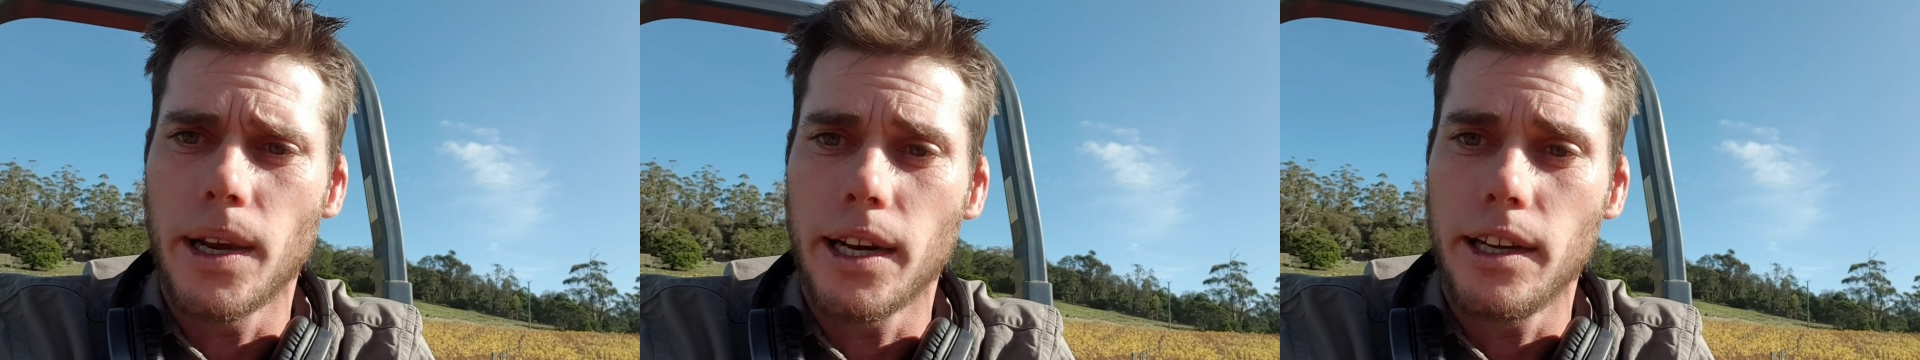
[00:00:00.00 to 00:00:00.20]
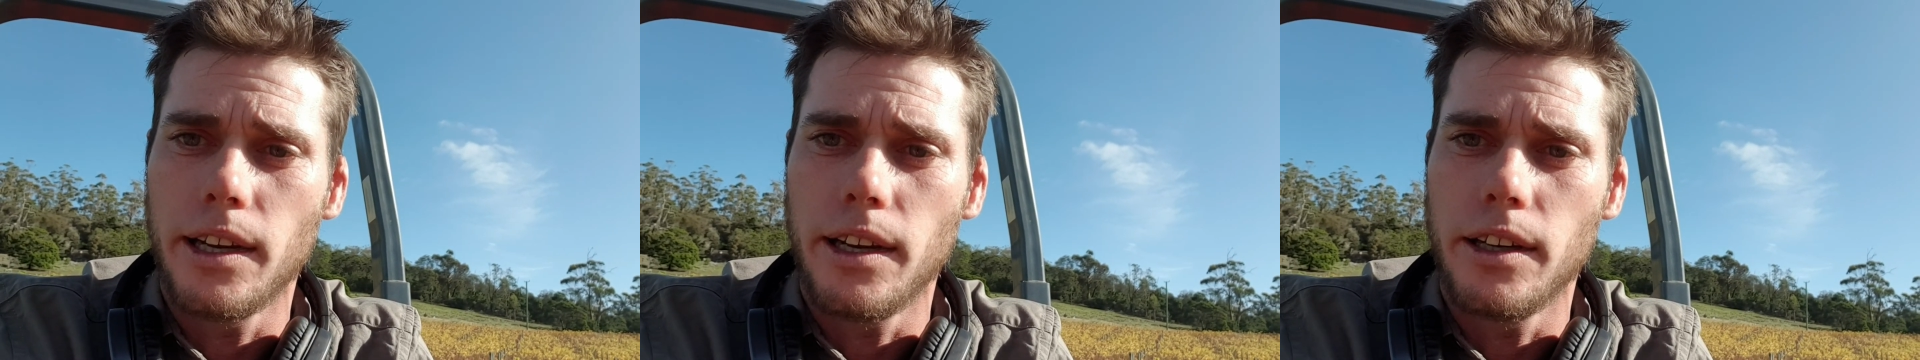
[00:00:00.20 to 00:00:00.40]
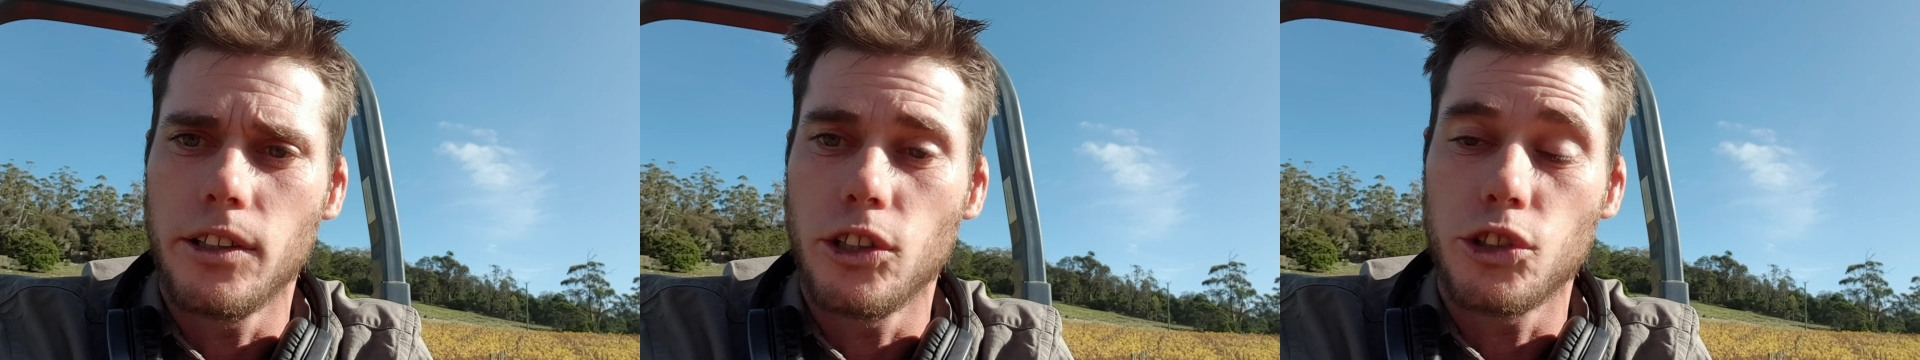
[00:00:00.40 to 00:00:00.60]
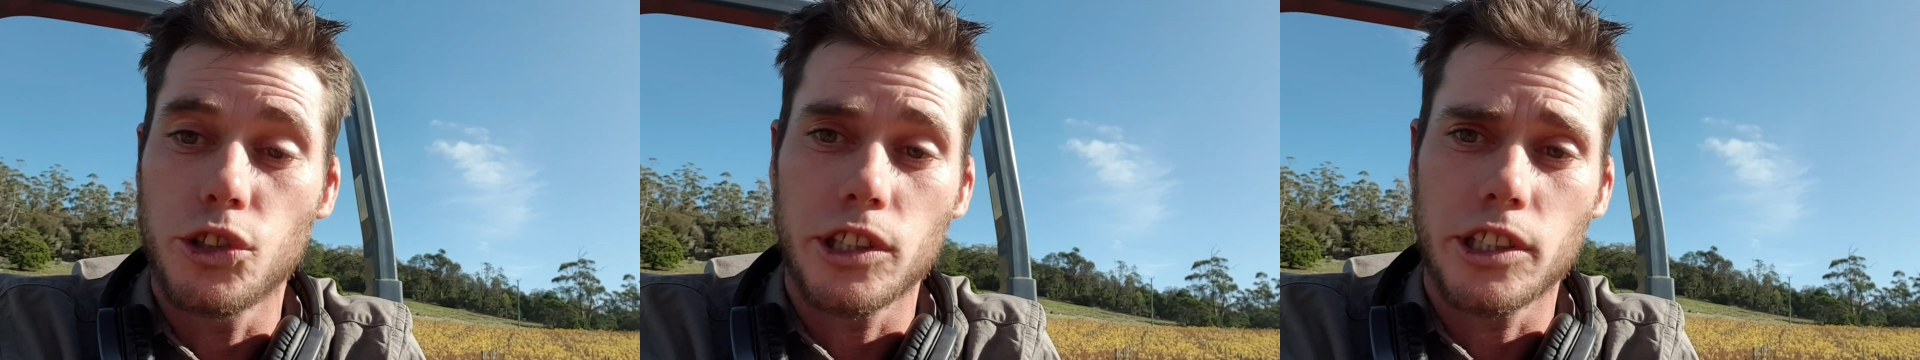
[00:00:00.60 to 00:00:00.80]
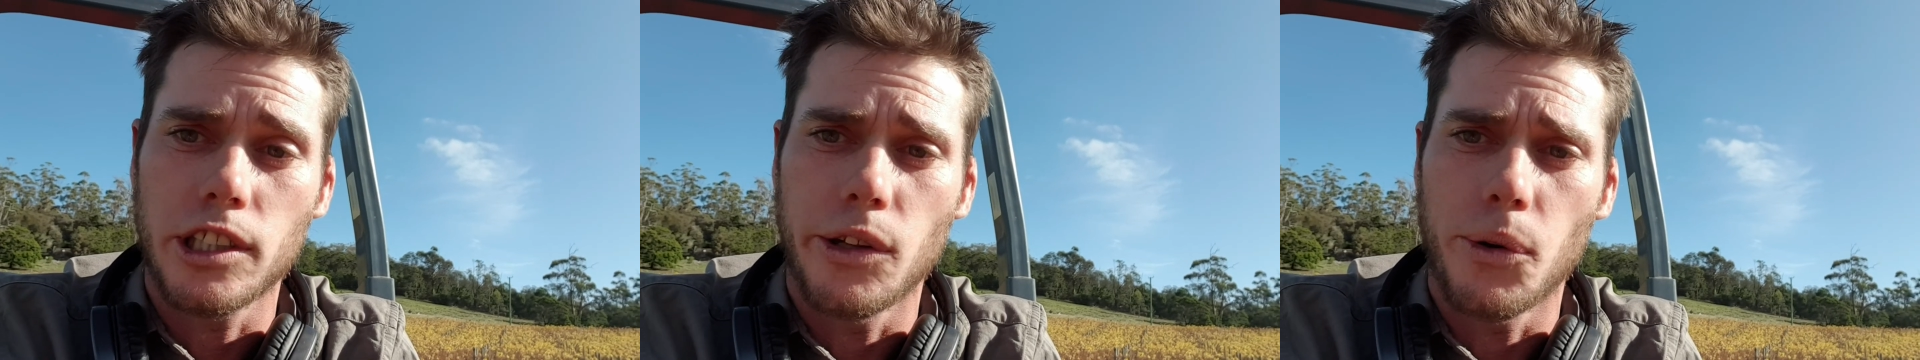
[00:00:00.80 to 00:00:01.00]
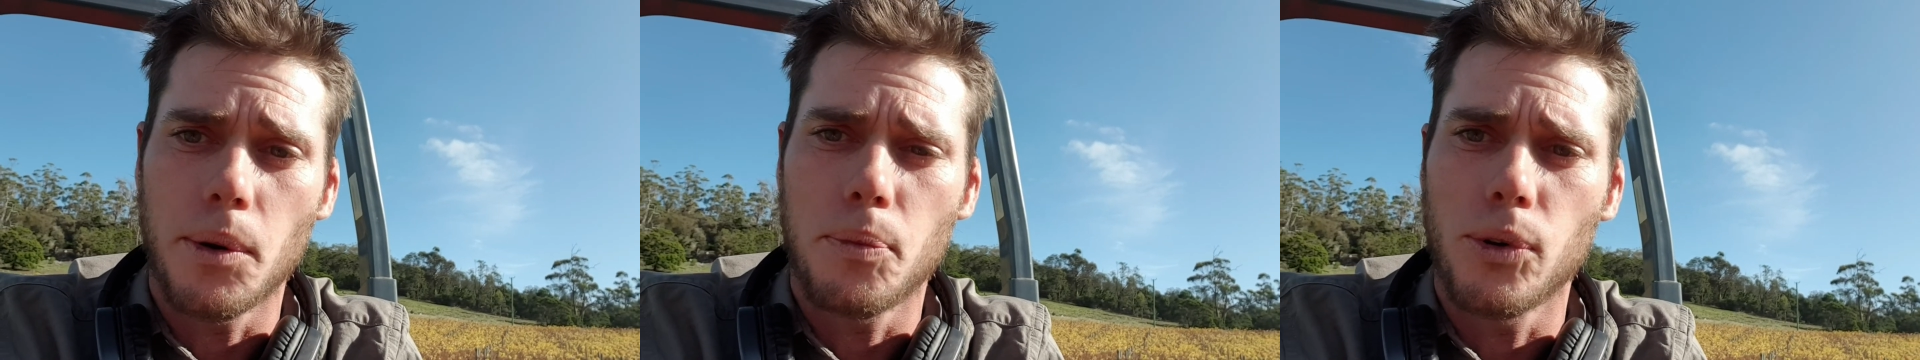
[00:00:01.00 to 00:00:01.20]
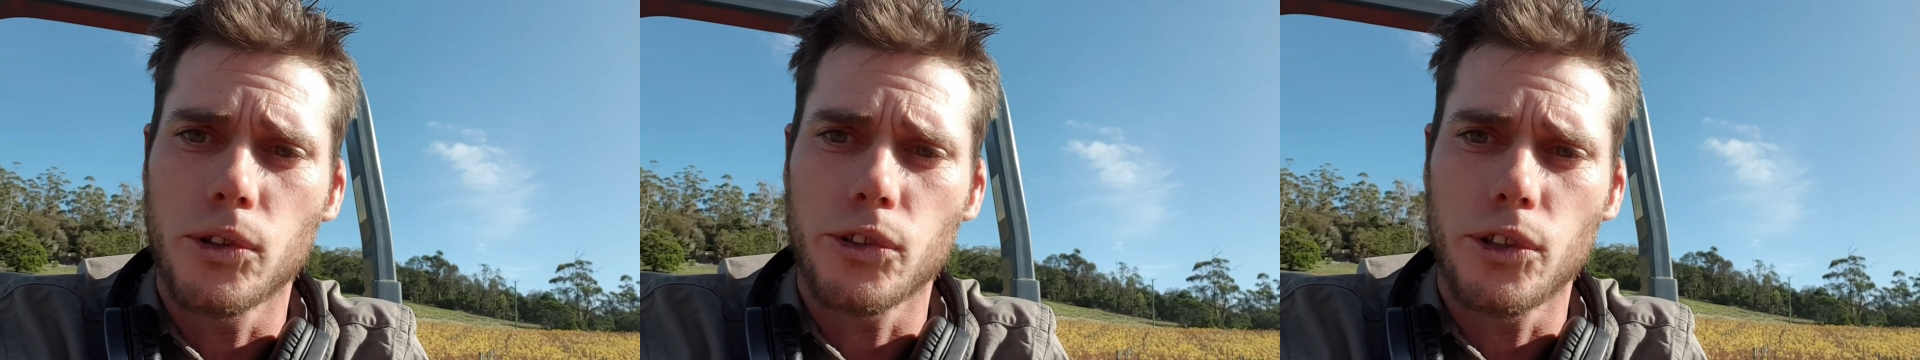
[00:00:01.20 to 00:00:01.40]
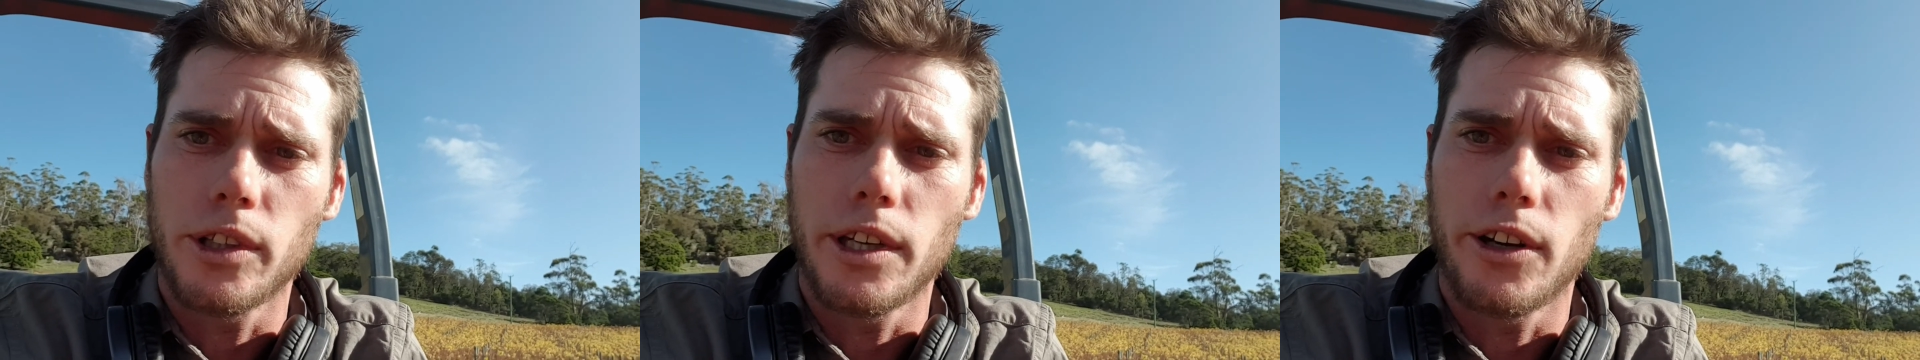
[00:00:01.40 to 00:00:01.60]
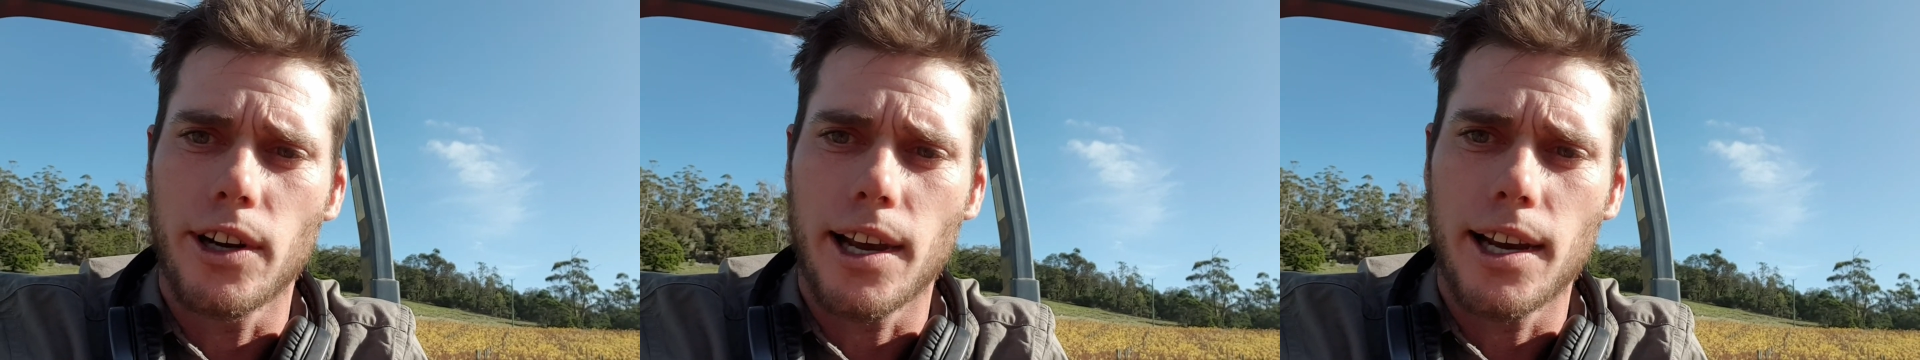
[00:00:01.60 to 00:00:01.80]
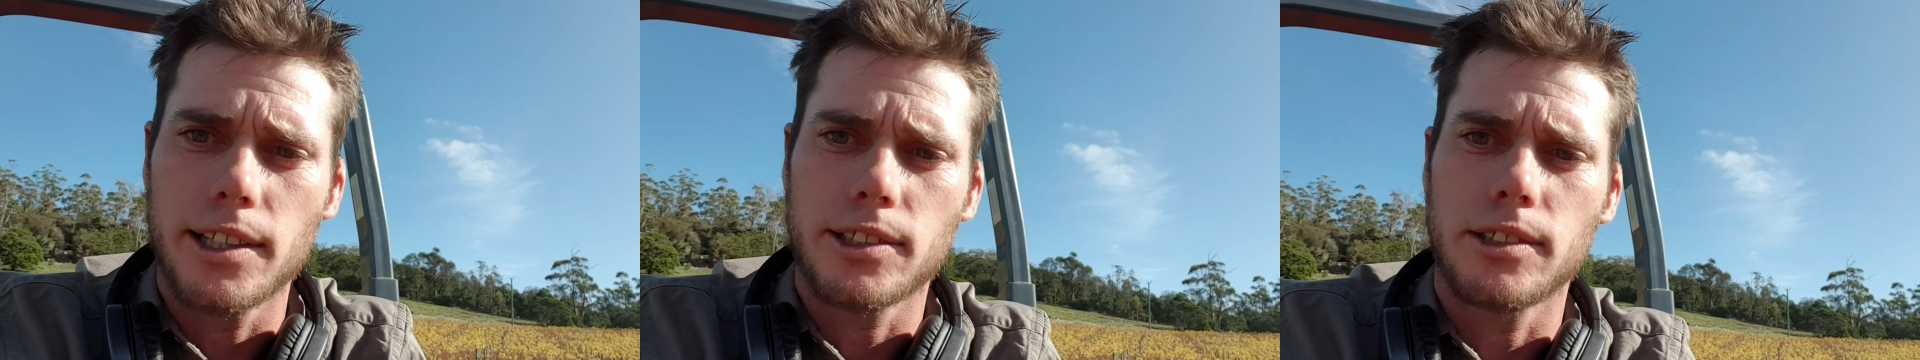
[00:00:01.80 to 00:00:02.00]
any nutrition that we put through the
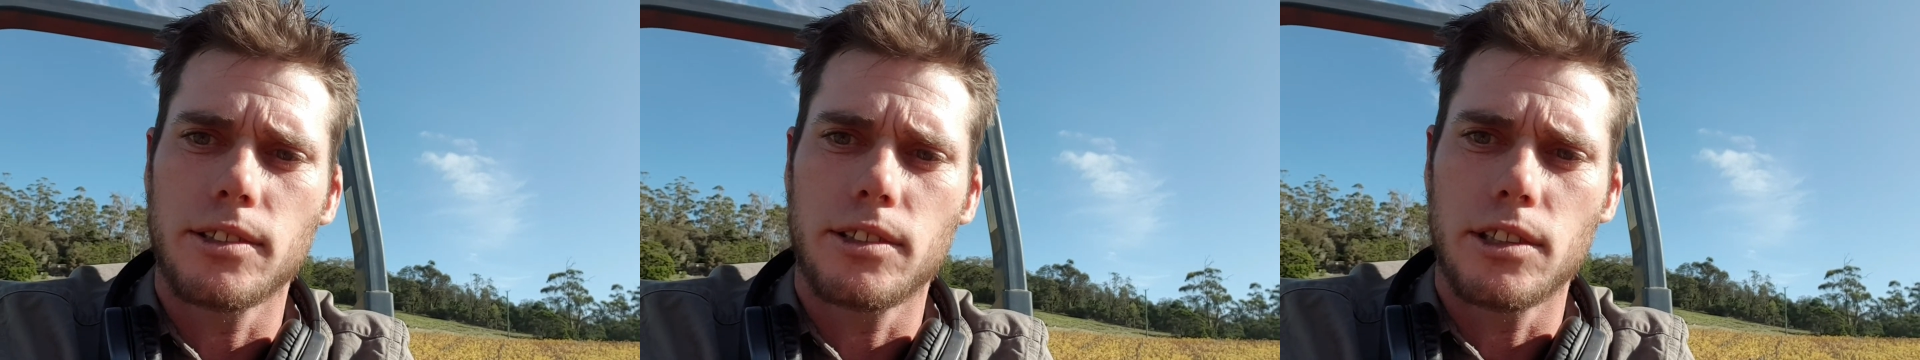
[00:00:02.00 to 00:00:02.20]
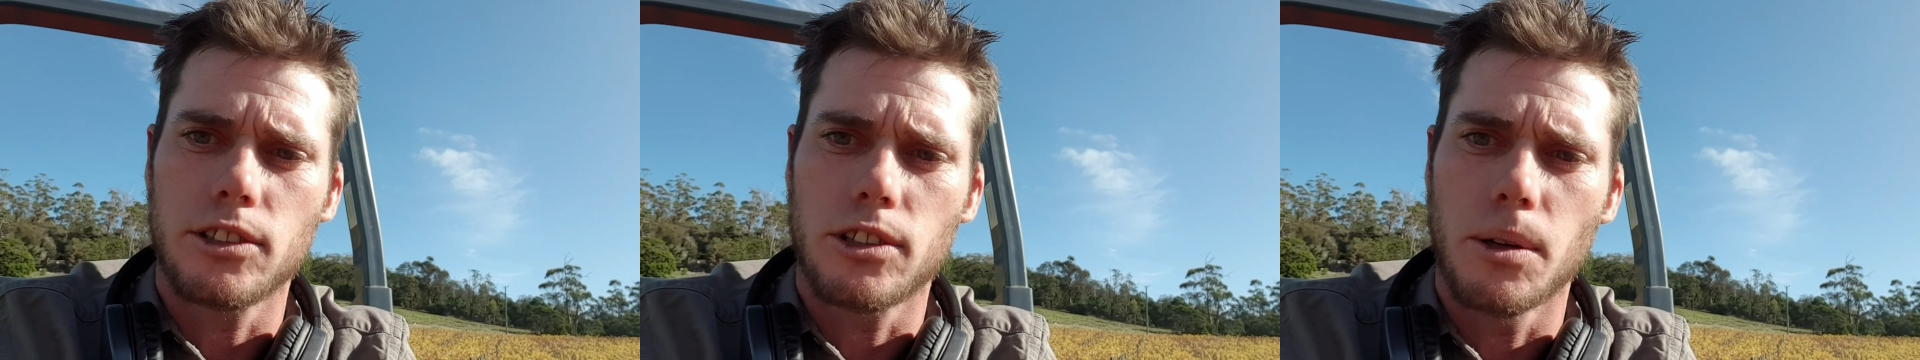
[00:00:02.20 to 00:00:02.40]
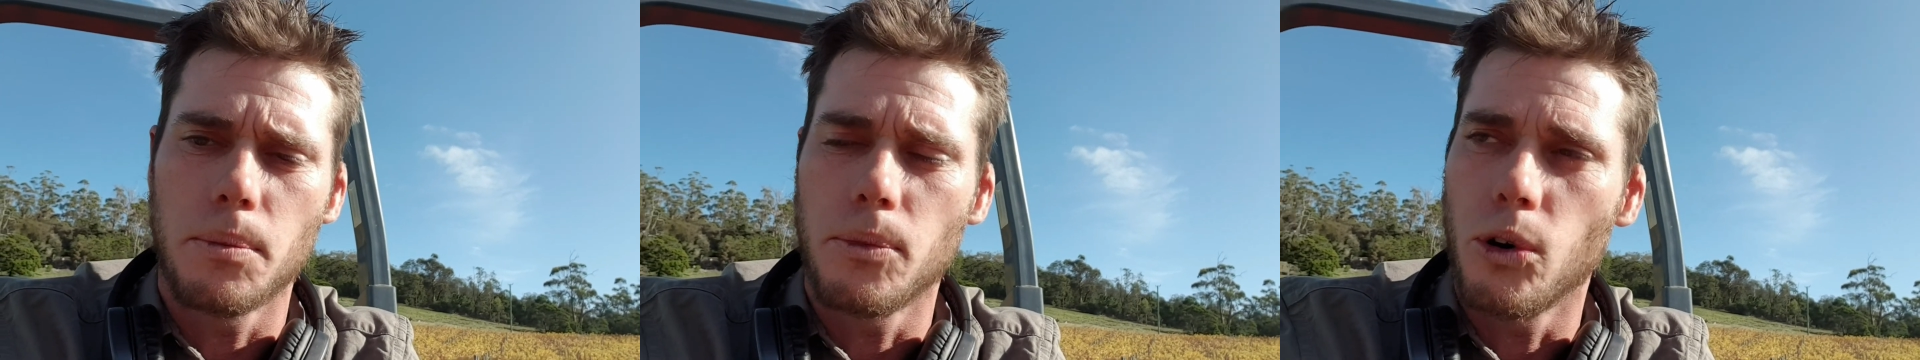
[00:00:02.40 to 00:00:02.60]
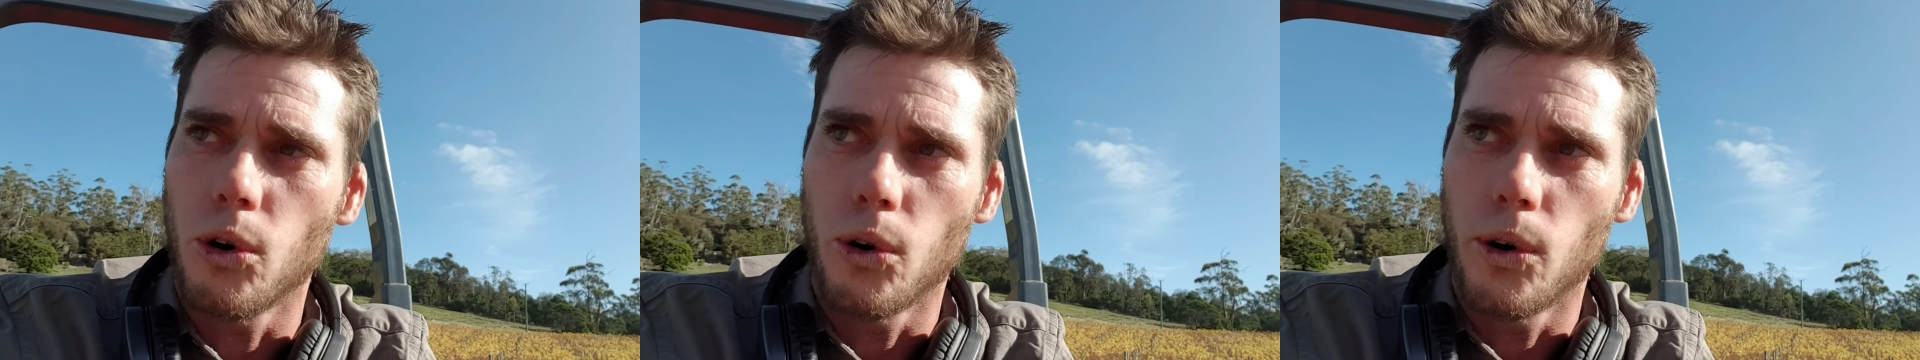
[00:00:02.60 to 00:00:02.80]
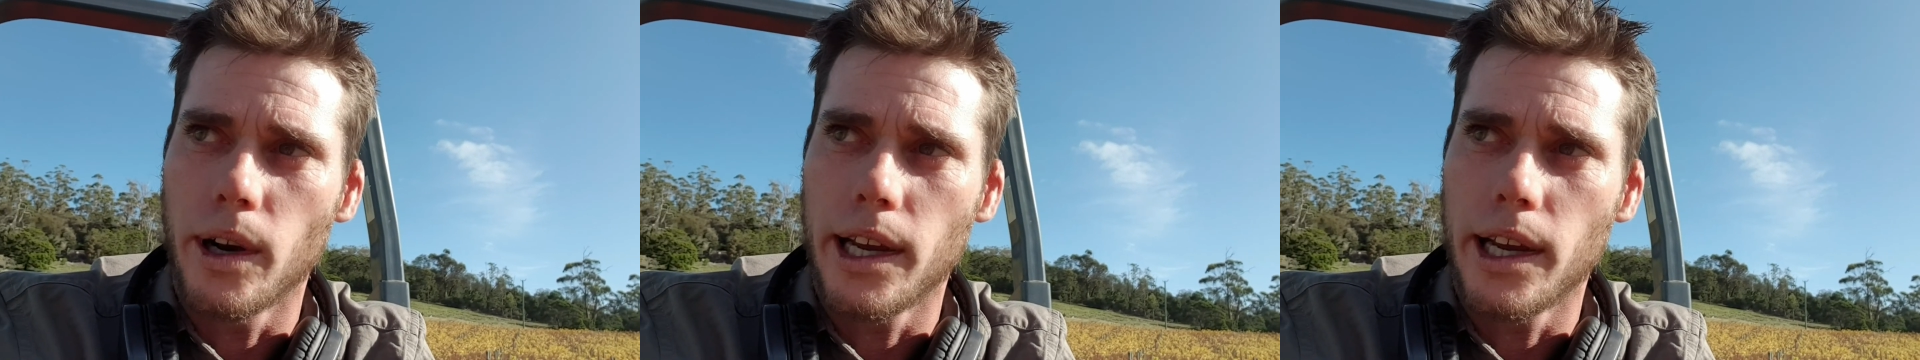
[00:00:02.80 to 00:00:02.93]
irrigation system or